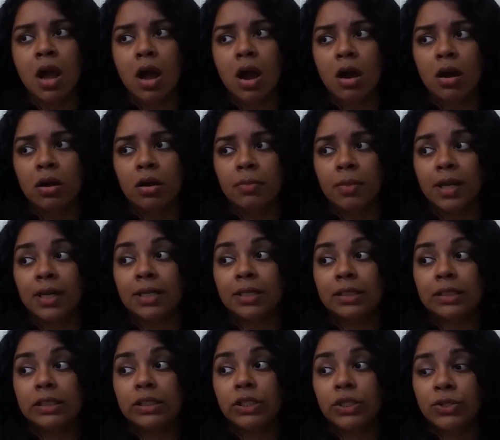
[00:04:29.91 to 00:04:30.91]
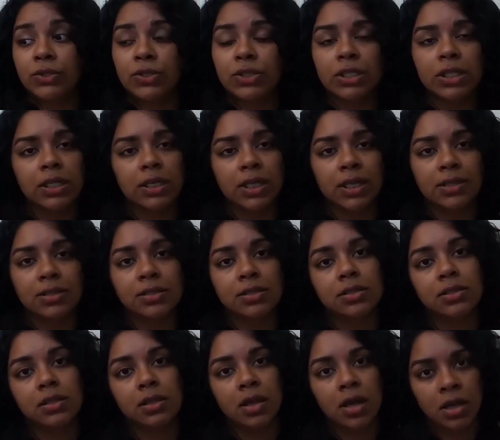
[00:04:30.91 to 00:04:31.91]
and it usually leads
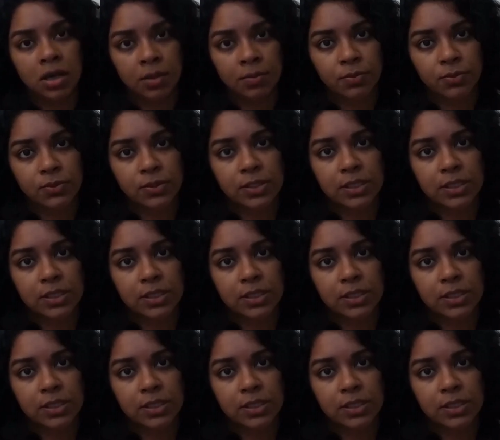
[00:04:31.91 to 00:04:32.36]
into the honeymoon